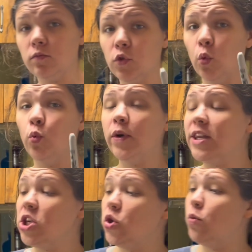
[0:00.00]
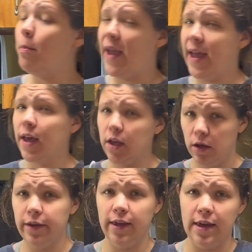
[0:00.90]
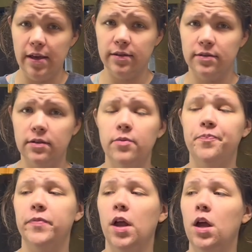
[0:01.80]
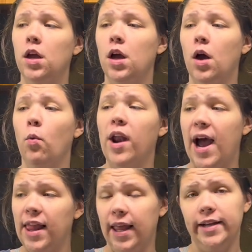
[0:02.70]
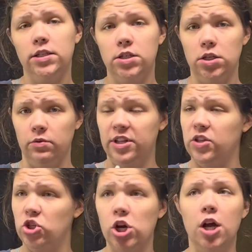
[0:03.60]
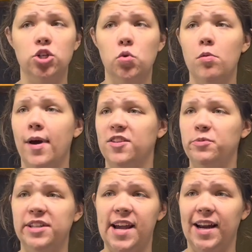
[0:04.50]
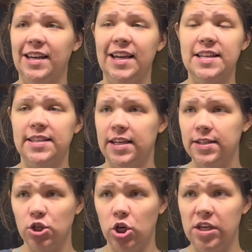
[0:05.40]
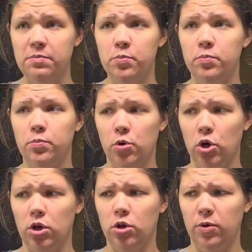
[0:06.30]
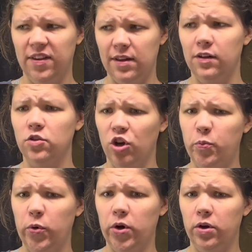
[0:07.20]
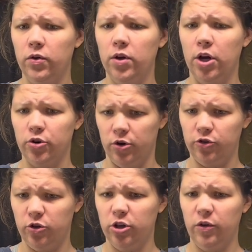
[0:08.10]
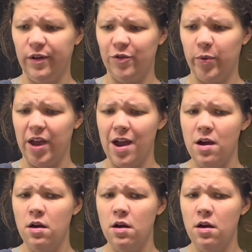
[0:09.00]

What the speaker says: when you bake cookies, what I like to do, and it's a Joshua Weissman technique, it's in his cookbook under his cookie recipe.